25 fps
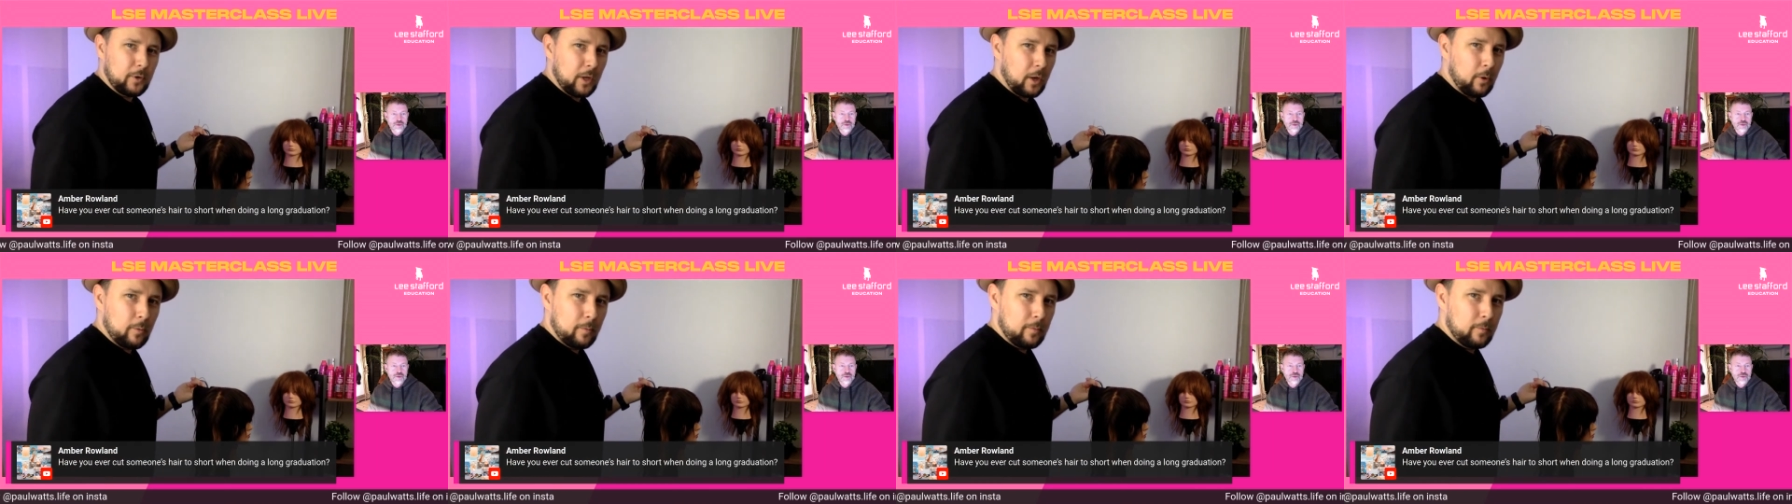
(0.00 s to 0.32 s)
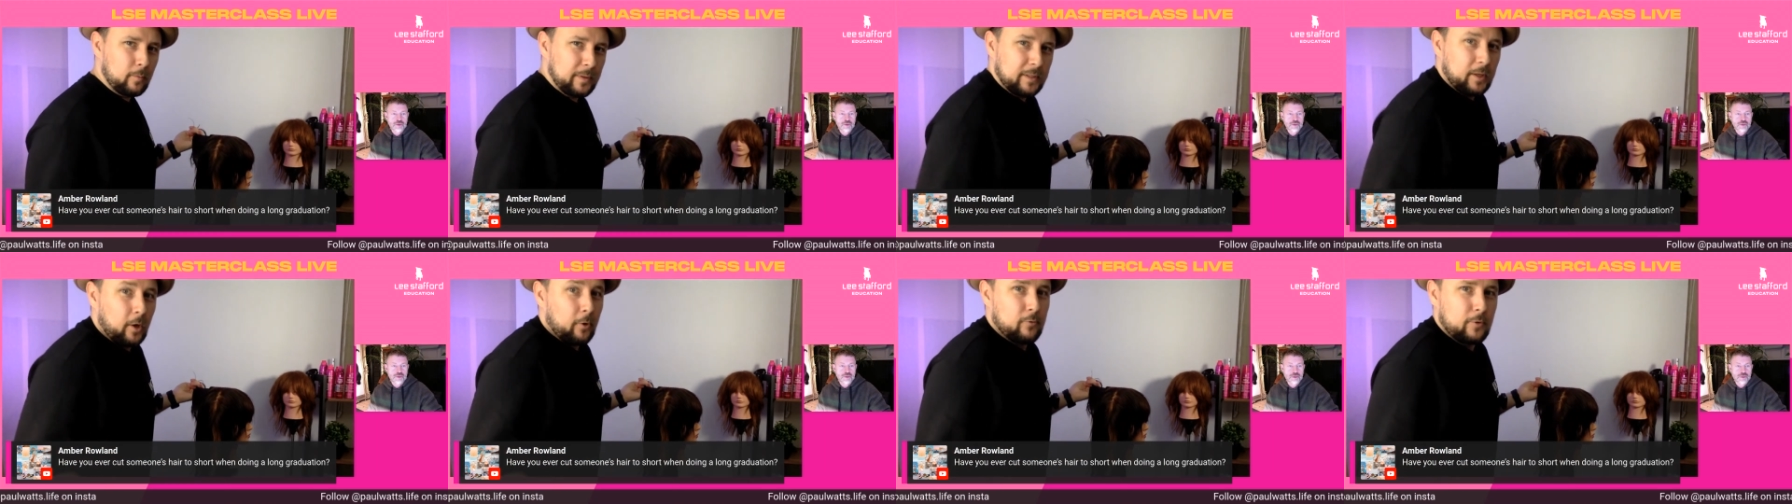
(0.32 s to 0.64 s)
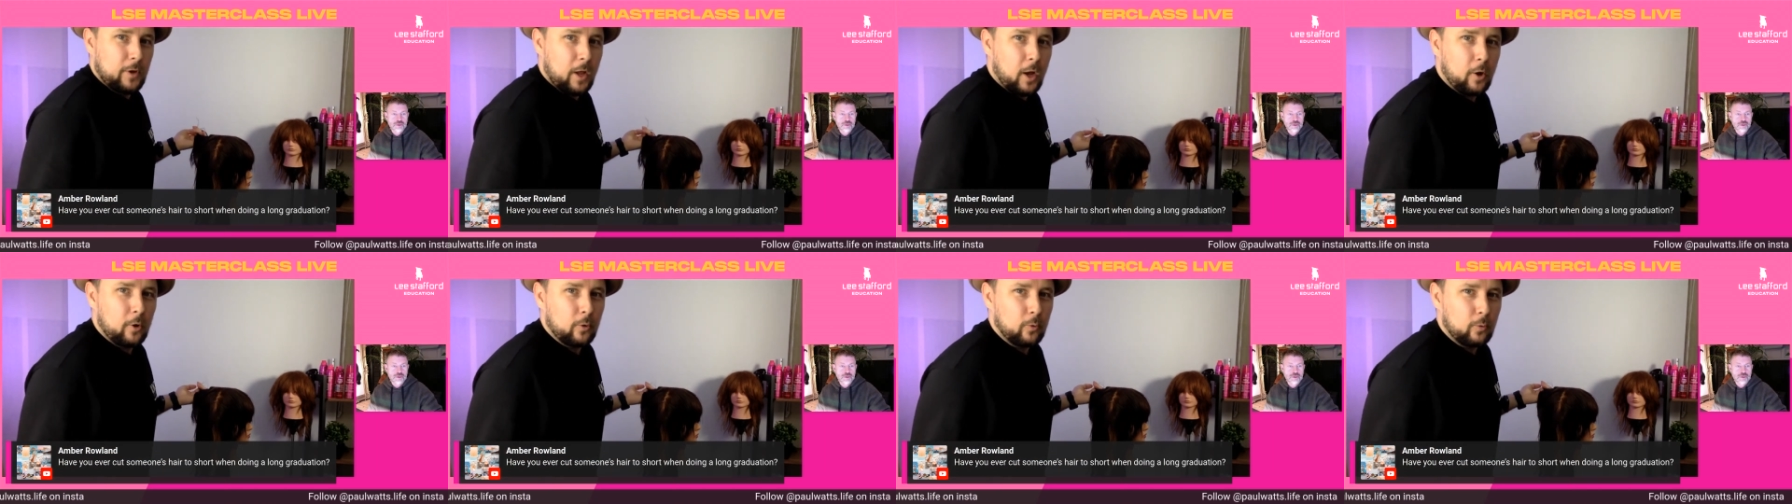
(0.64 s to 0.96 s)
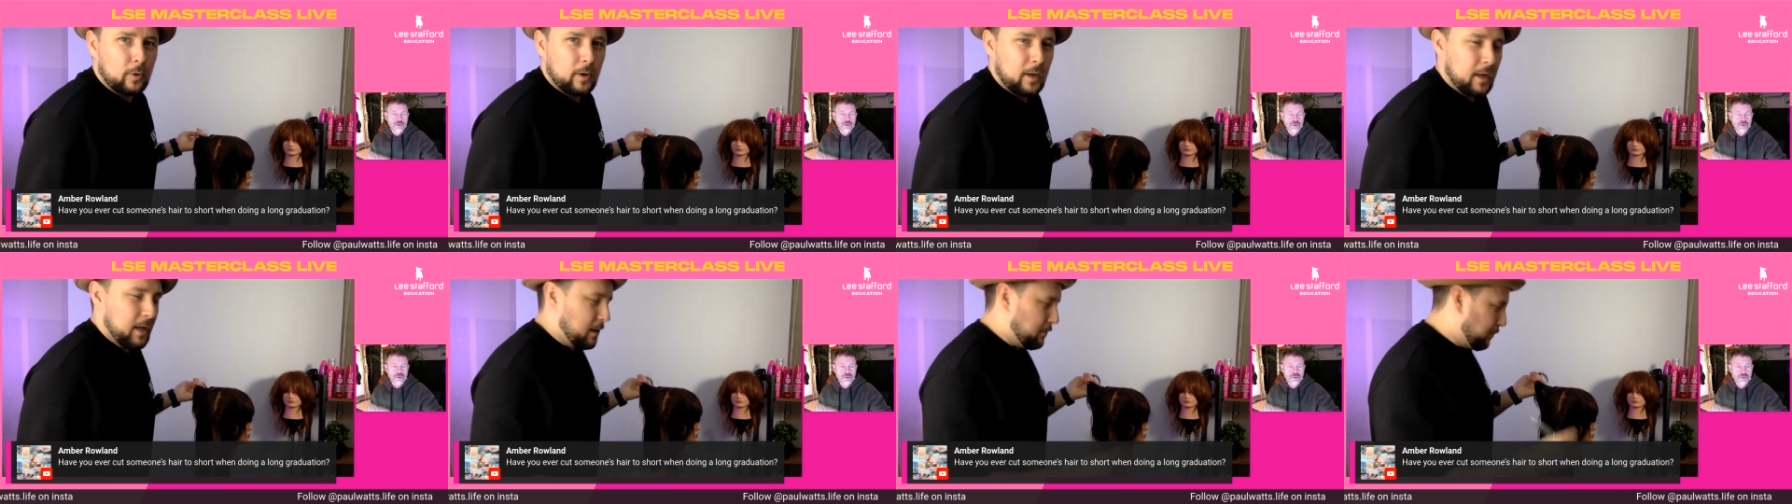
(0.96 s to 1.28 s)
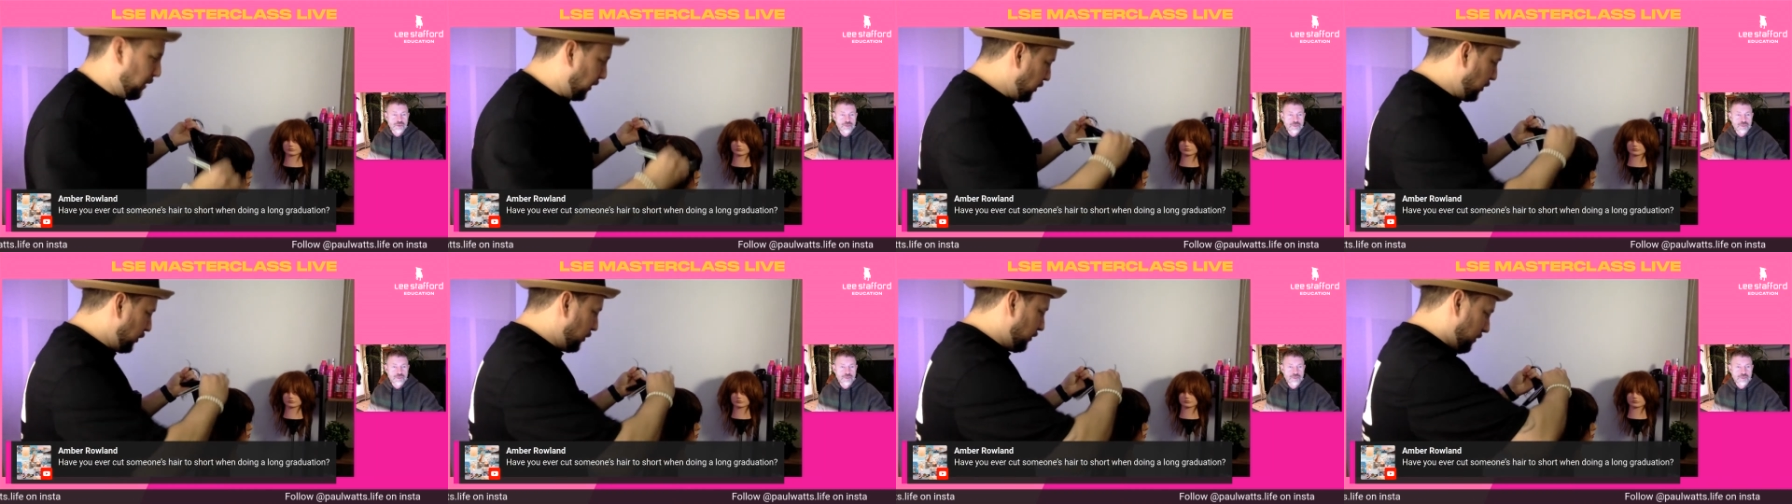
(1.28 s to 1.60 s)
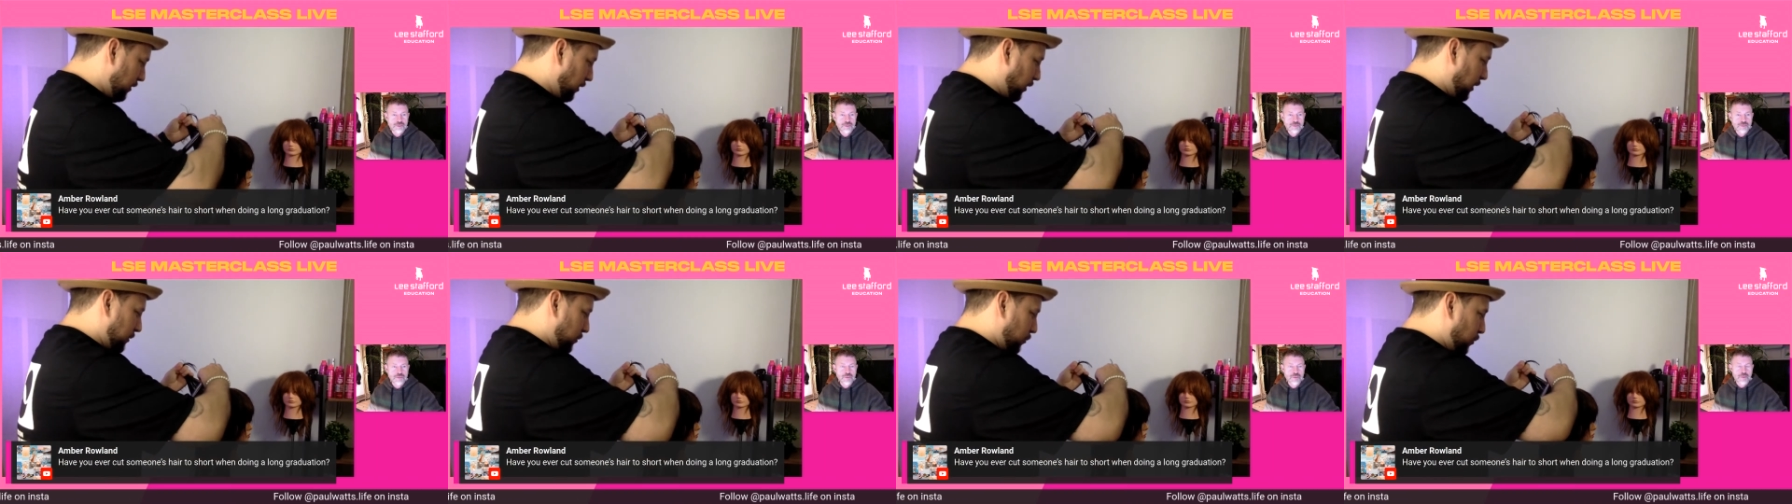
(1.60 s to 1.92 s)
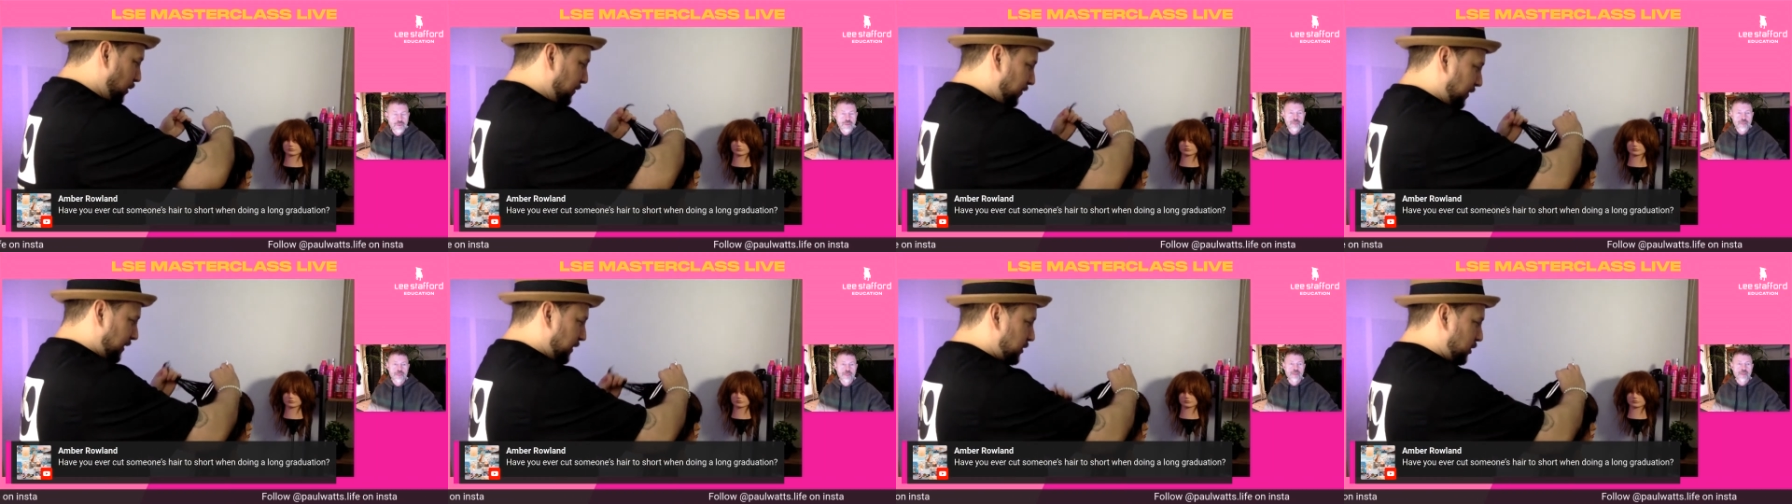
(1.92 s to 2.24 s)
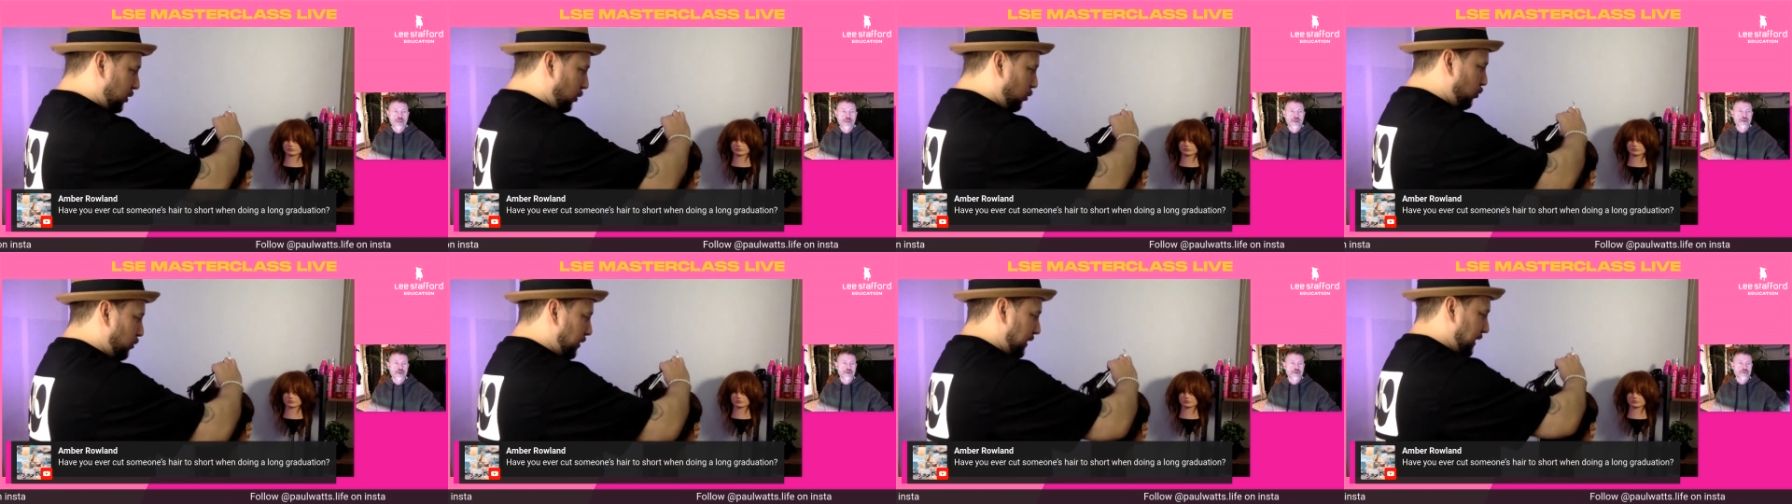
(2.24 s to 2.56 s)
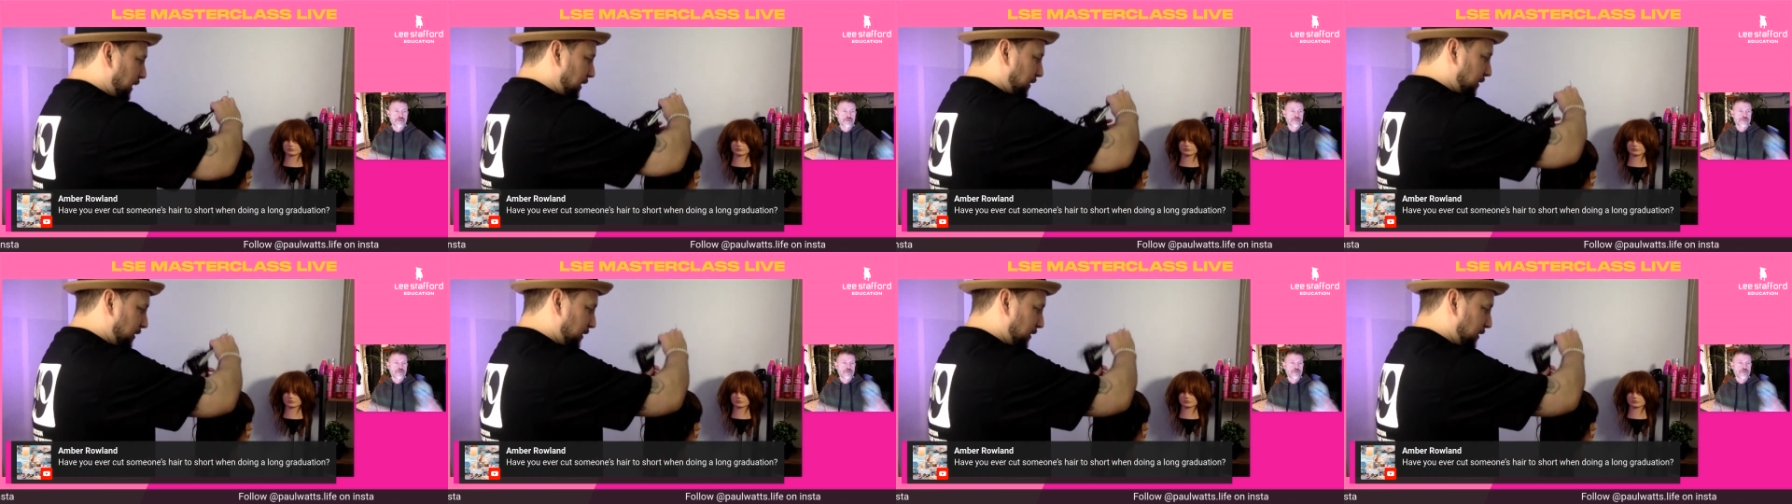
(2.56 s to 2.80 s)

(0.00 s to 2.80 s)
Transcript: know. But you, like, with the toolkit